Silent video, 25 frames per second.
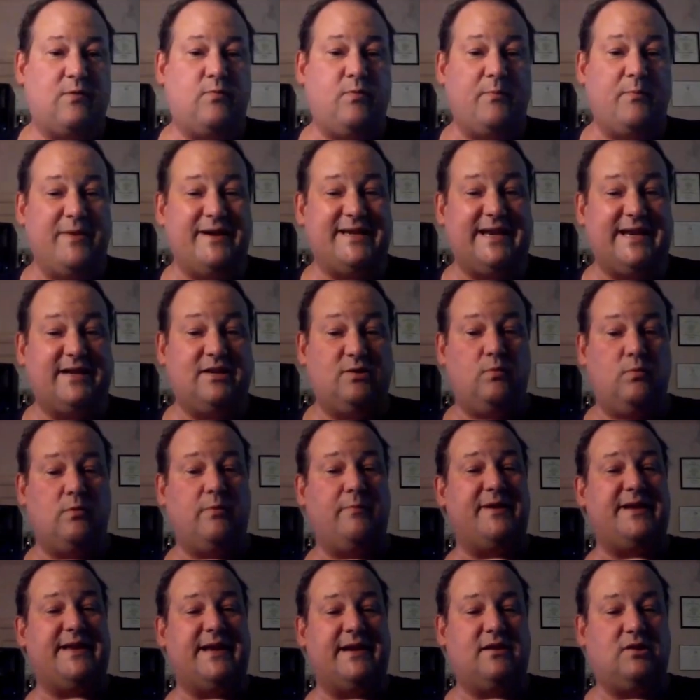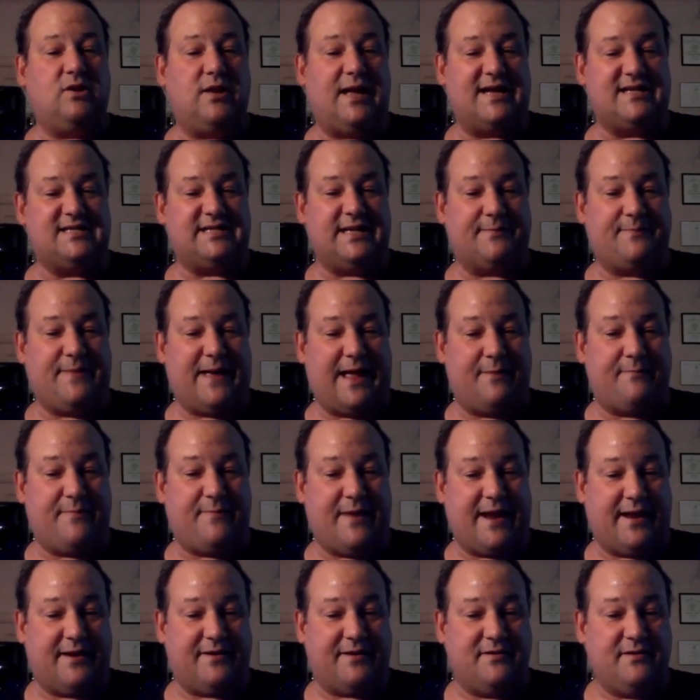like when we did classic
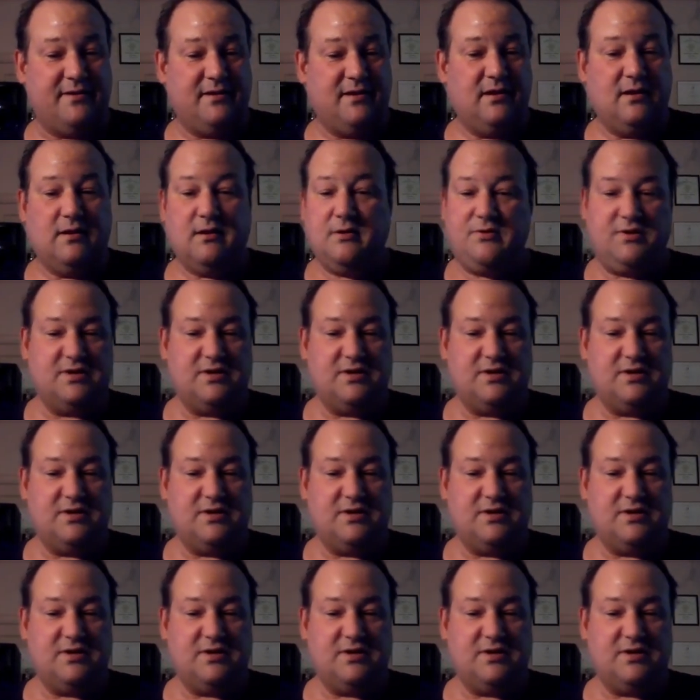Batman,